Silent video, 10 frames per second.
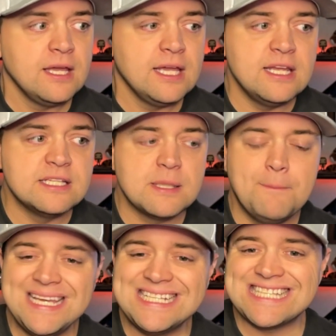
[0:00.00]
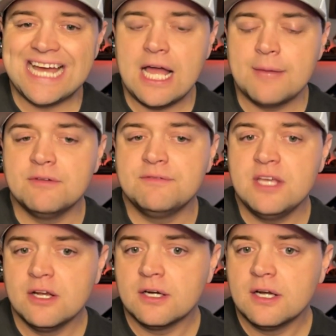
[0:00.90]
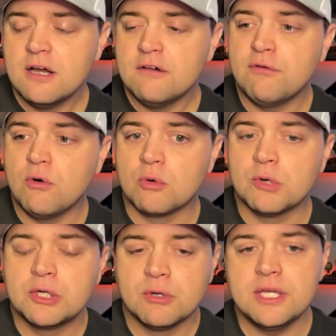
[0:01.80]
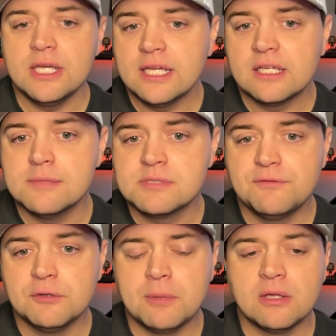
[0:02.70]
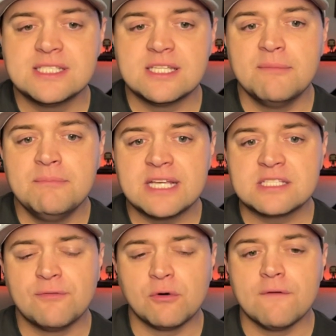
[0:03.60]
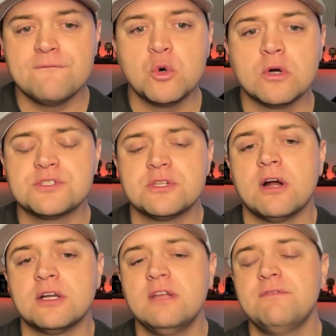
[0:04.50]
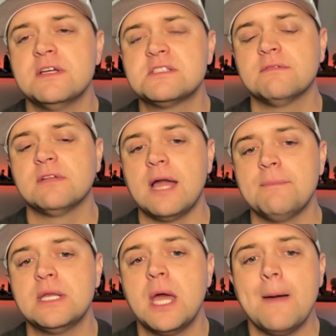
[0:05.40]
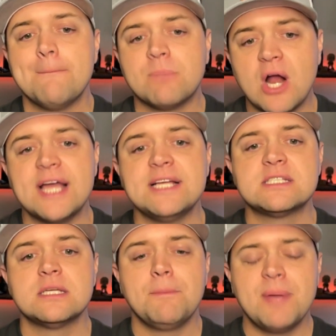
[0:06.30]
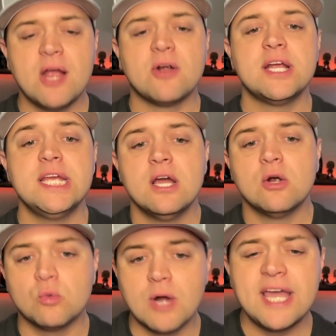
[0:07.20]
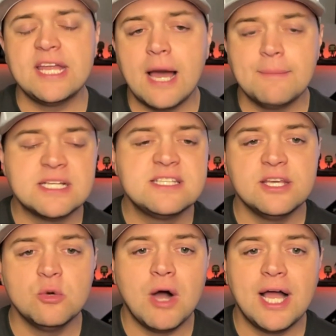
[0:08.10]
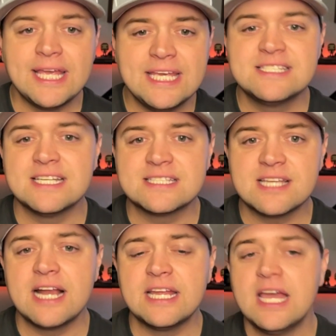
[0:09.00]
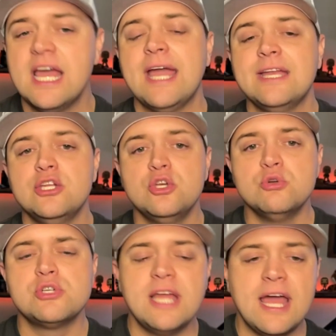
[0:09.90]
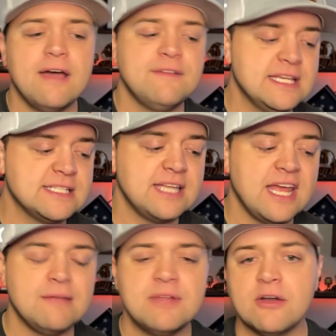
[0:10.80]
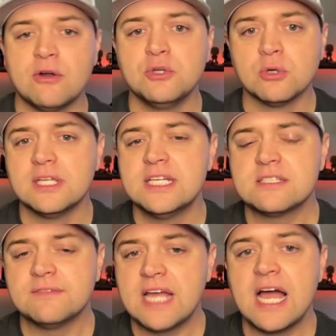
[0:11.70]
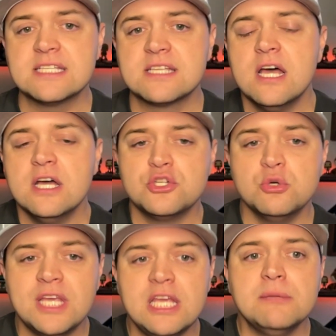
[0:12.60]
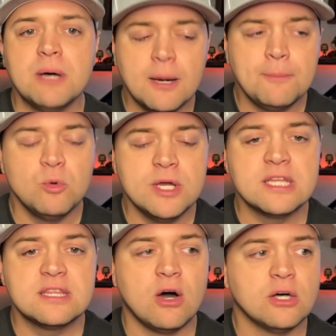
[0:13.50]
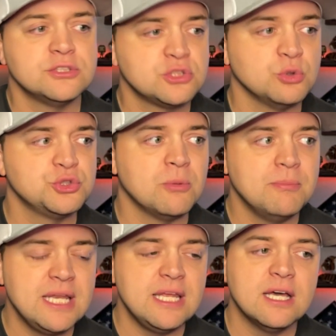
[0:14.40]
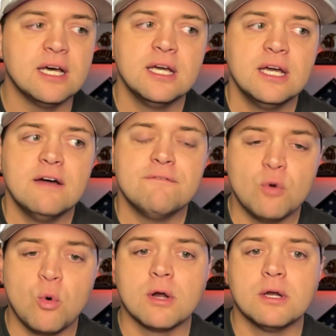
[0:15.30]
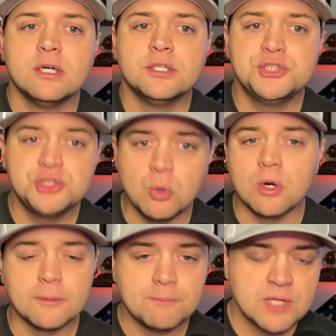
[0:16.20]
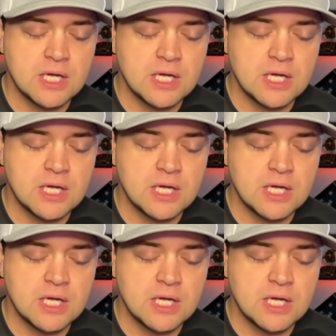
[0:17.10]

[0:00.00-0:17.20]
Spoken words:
It is a big time of year for recruiting, and Clemson football is in the mix for a 4-star defensive lineman, Bryce Perry-Wright. I'm going to tell you why he's exciting, and you should have his name down on your list of guys to keep up with on social media for sure.